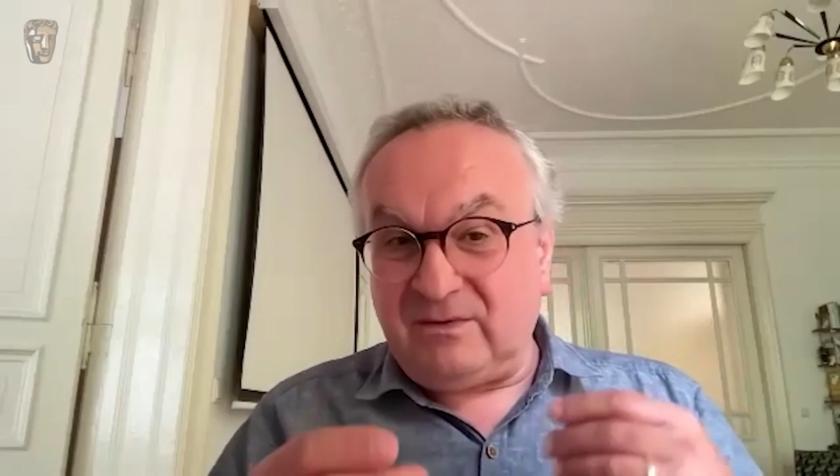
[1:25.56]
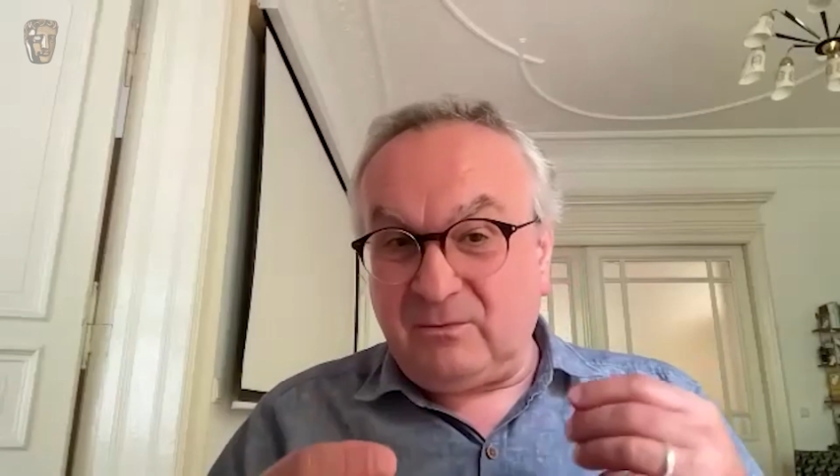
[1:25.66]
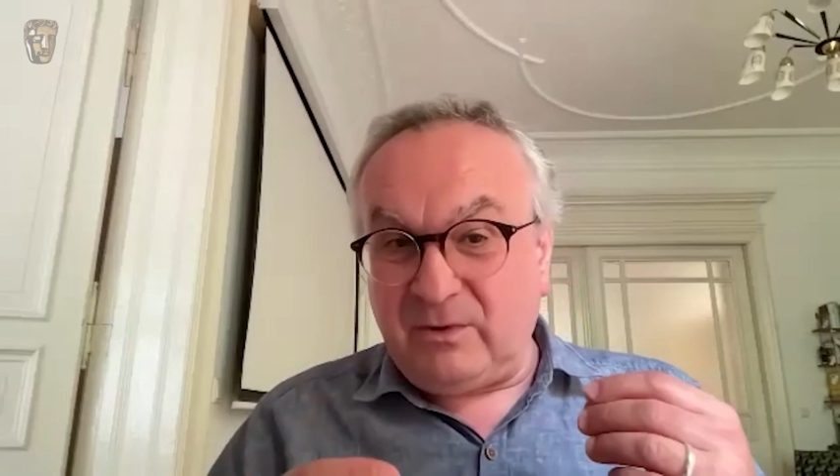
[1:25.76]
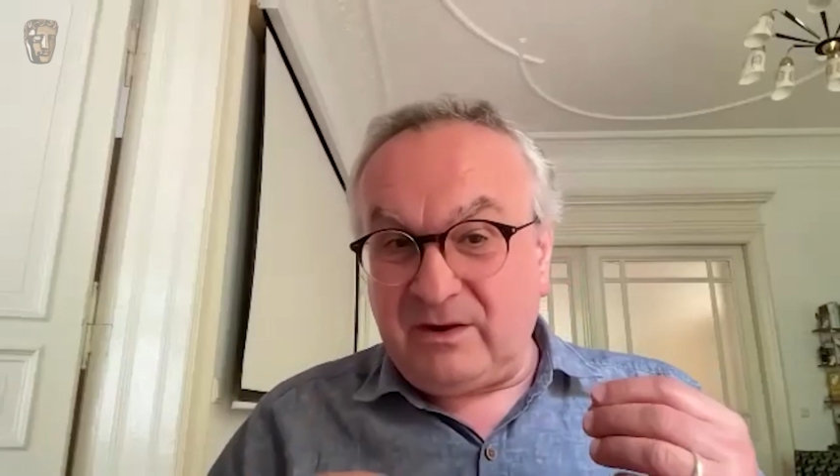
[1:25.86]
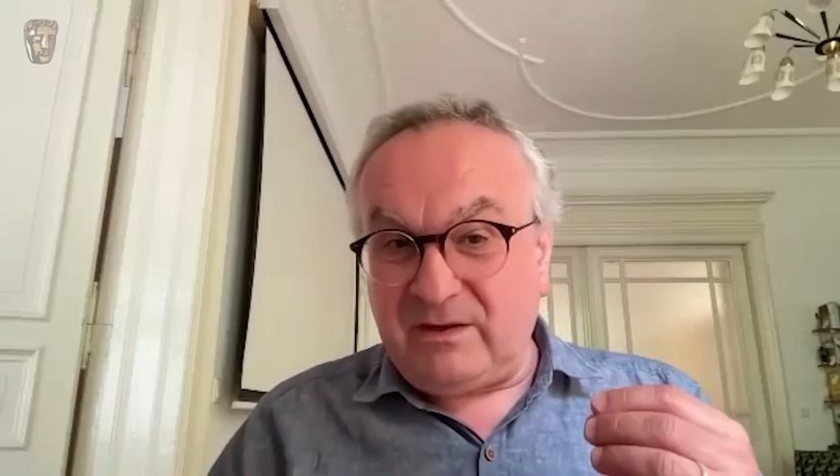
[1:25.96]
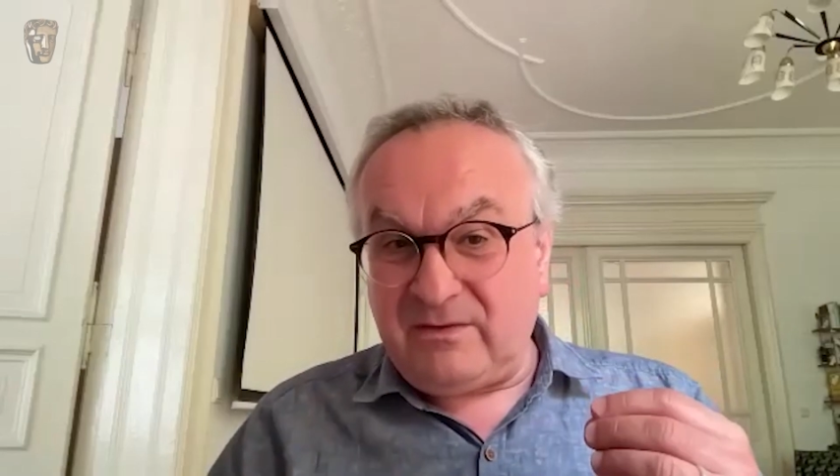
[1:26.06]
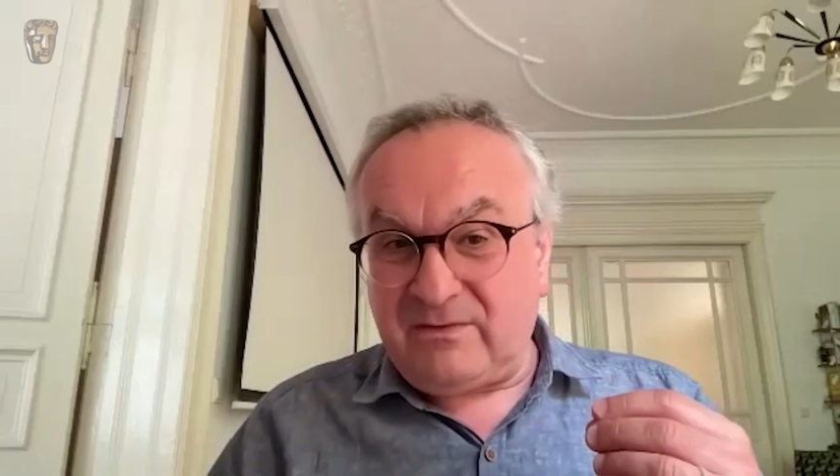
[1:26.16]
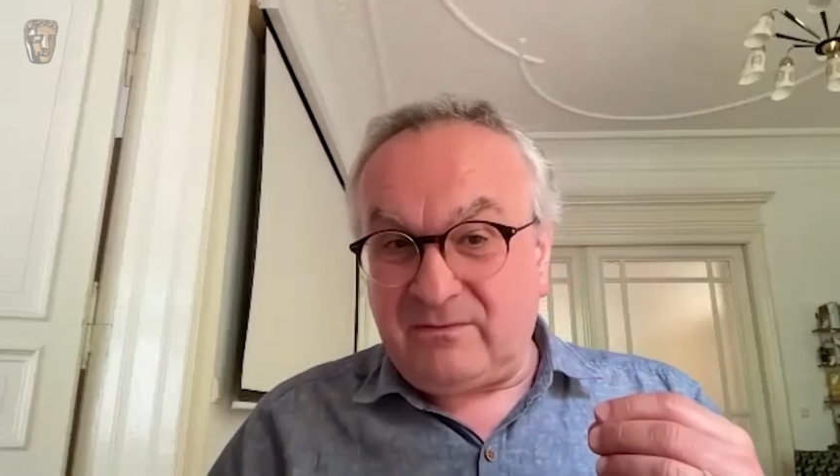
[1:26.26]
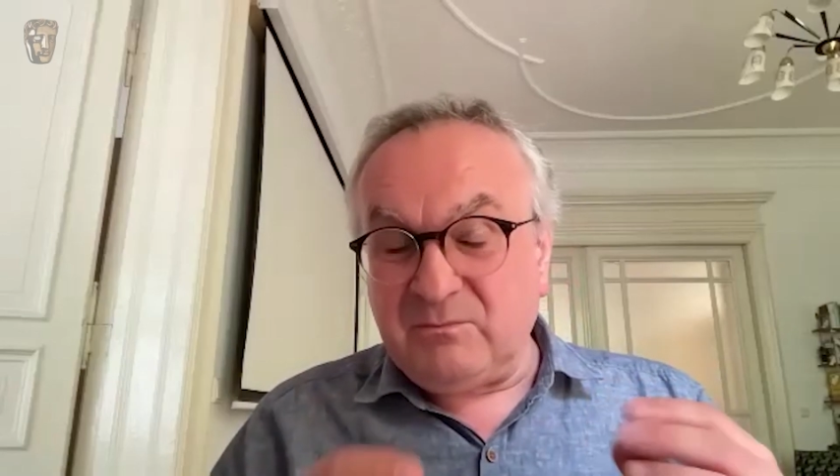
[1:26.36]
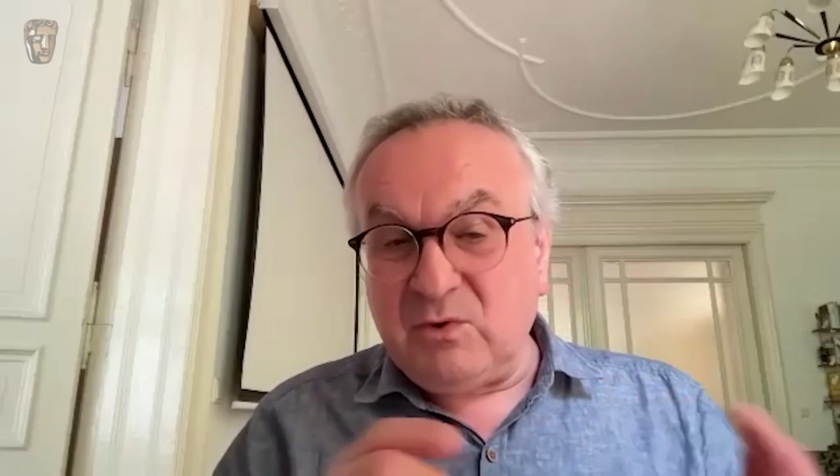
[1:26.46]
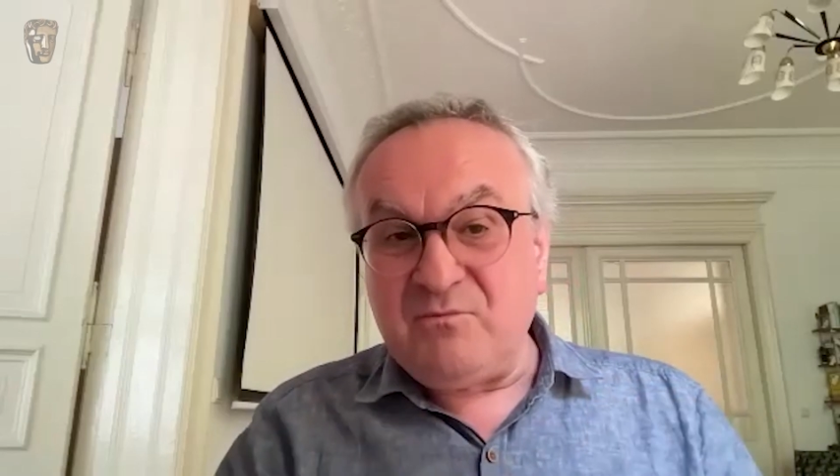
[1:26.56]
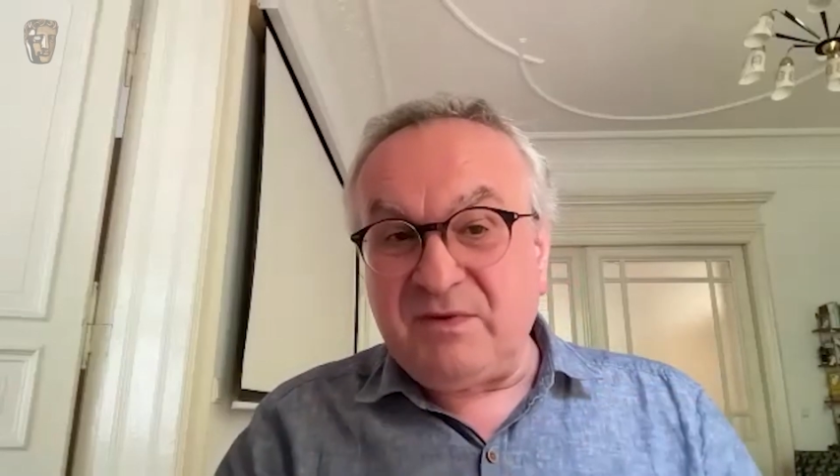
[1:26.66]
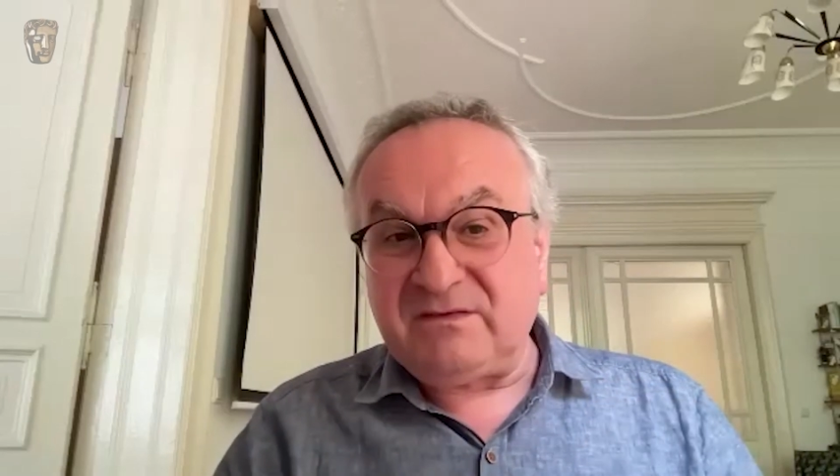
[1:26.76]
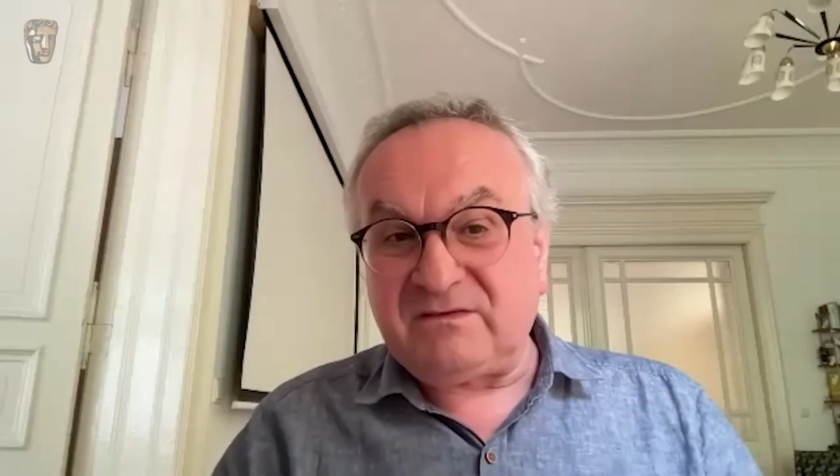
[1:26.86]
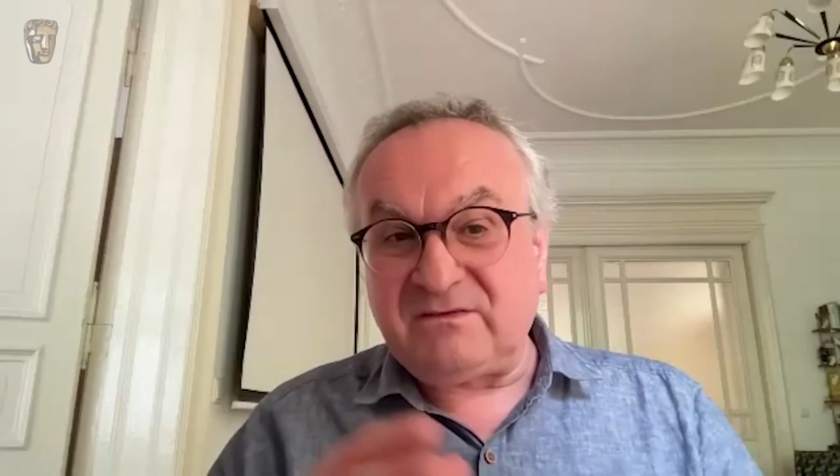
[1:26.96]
with movements,